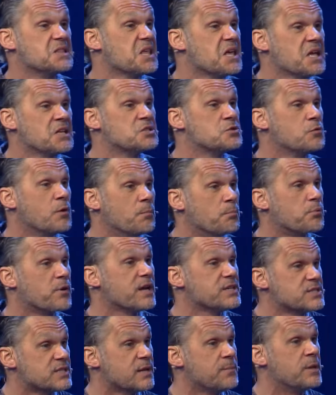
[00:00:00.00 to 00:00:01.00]
thing to
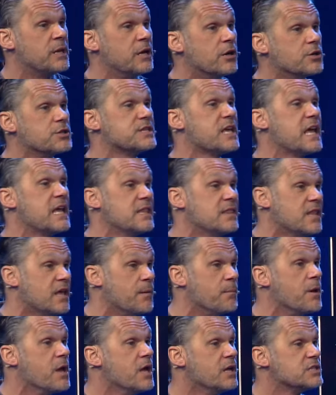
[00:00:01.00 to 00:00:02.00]
impress them and entertain
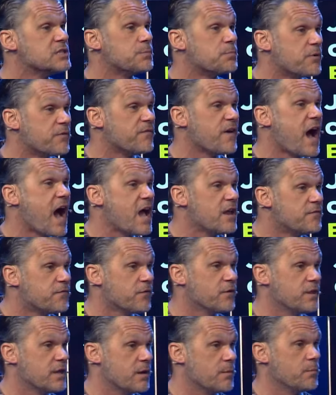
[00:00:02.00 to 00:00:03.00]
them, to provide
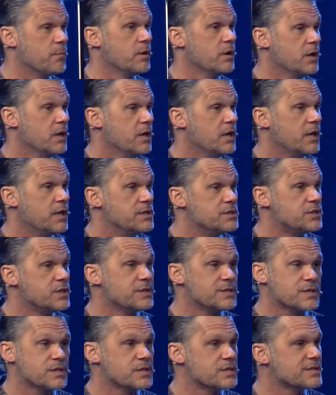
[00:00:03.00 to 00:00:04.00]
for them. And
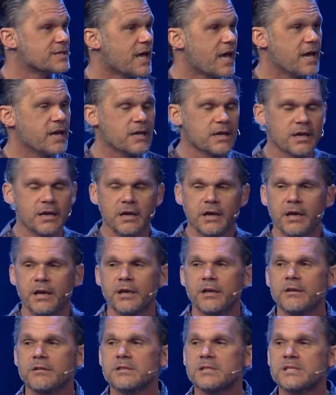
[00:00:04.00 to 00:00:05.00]
Jesus is like,
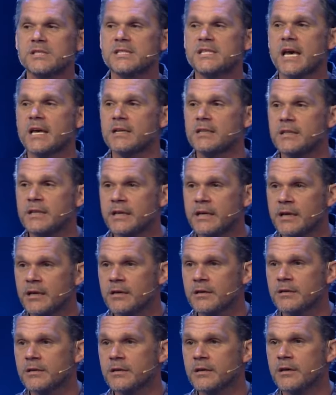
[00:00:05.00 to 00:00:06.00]
you're
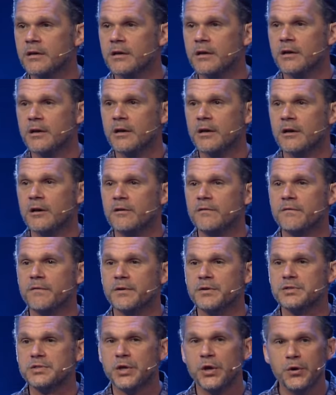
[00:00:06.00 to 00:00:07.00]
settling
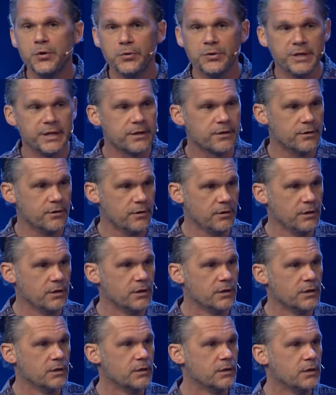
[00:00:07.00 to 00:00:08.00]
for too little.
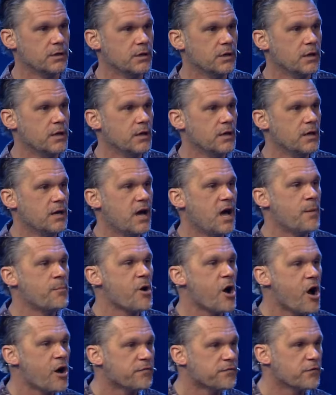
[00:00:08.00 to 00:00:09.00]
I'm
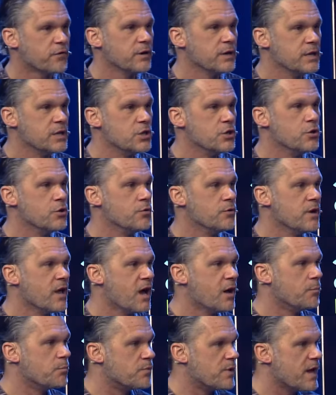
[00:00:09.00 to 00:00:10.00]
offering you
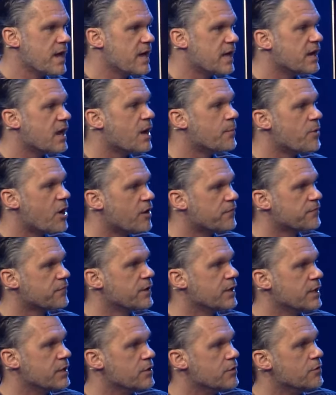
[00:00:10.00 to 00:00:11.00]
not bread, I'm
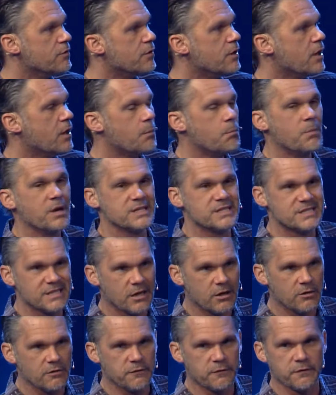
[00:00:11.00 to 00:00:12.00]
offering you
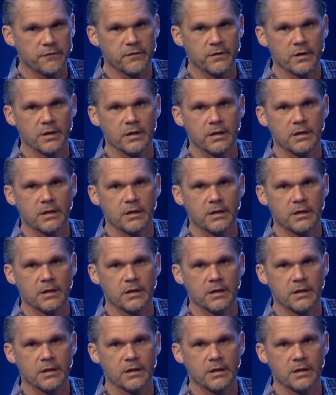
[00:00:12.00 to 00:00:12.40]
myself.